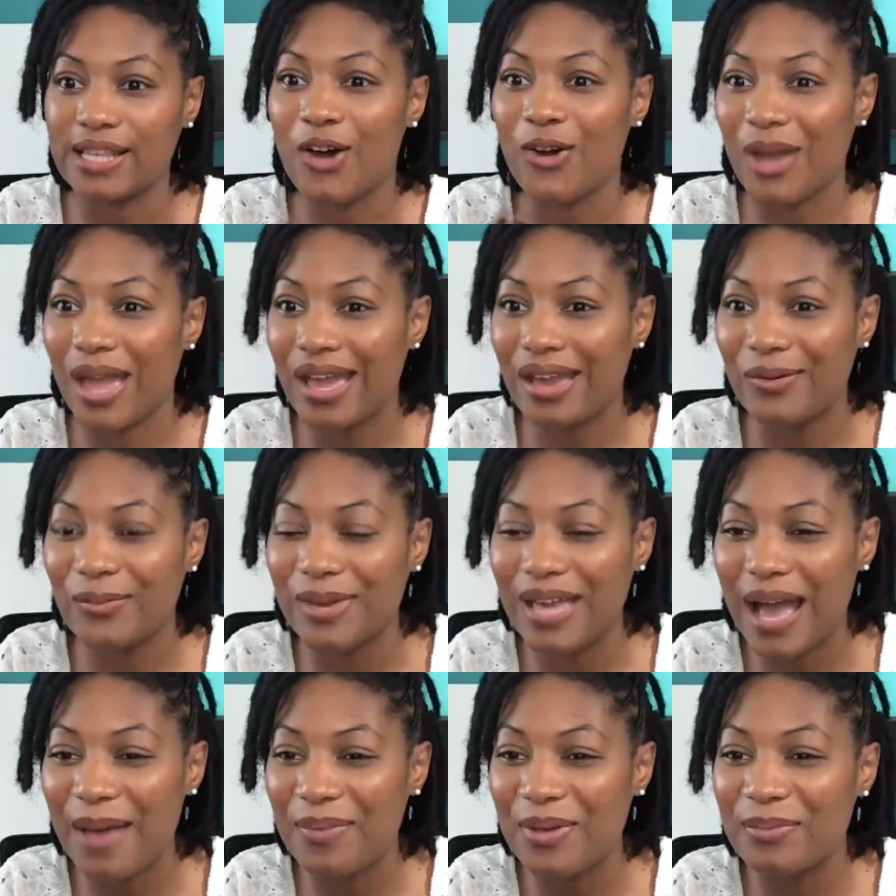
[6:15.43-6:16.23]
Okay, we
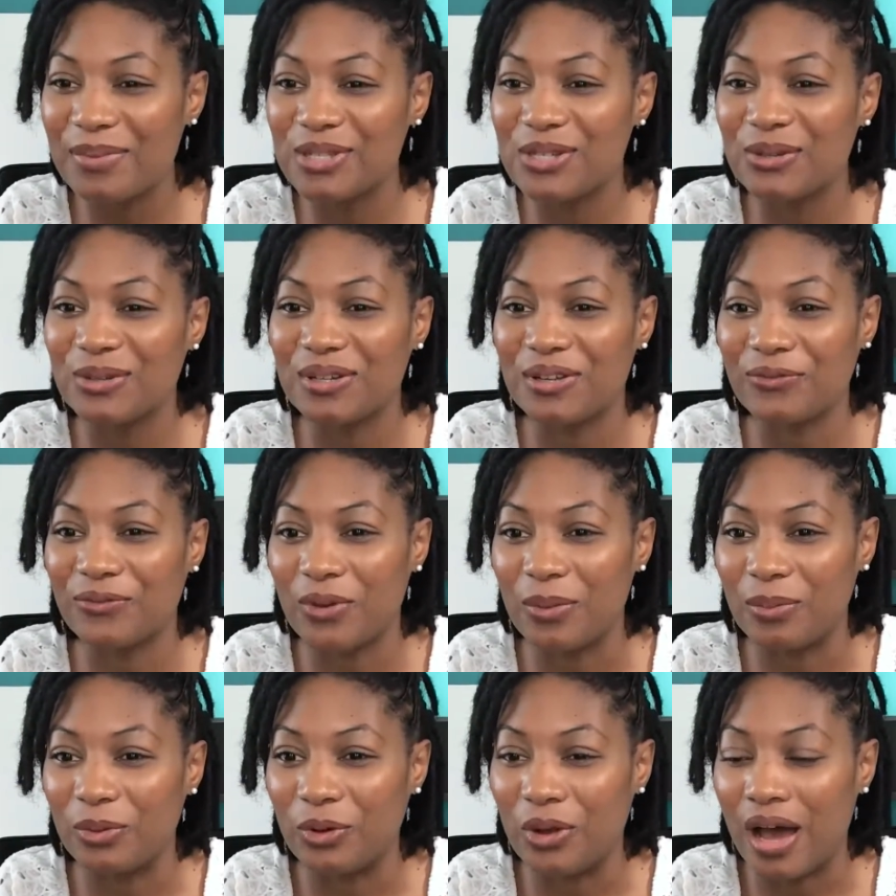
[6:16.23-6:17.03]
got people tuning in
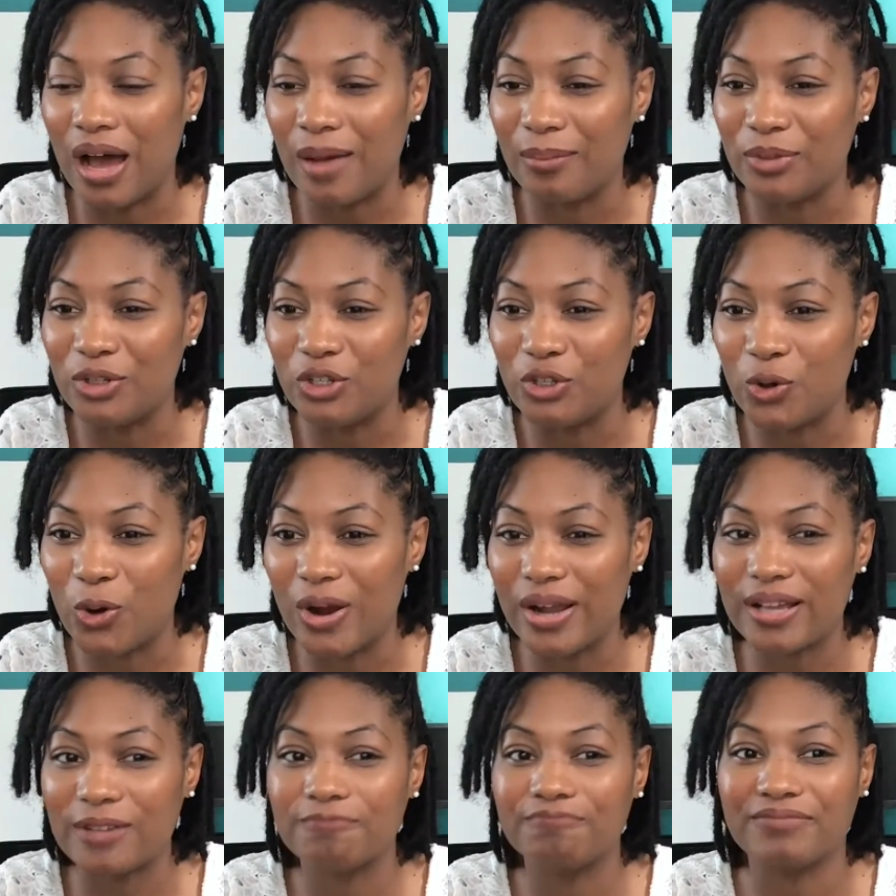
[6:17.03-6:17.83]
from New
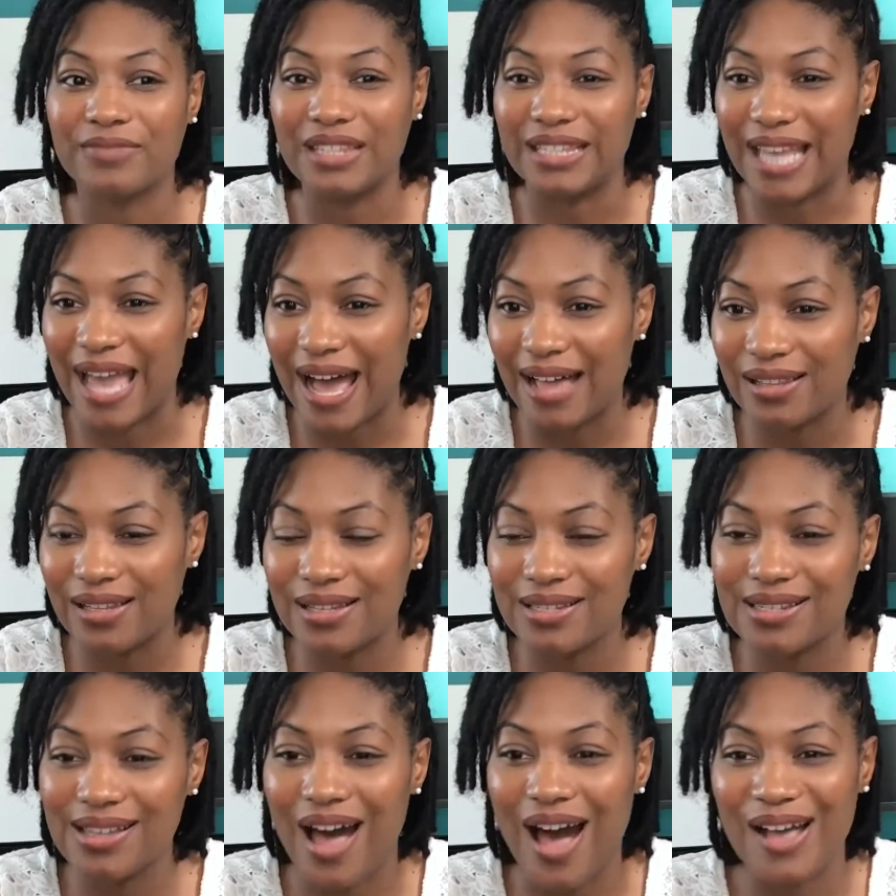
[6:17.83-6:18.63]
York,
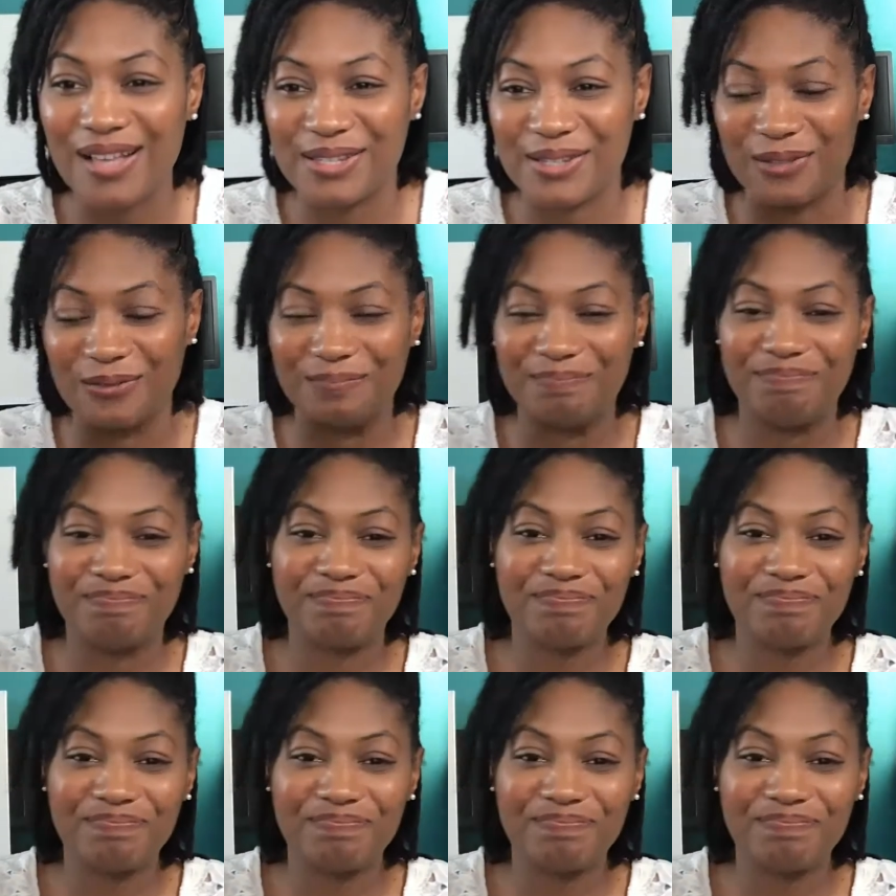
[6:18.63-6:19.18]
Dallas. Awesome.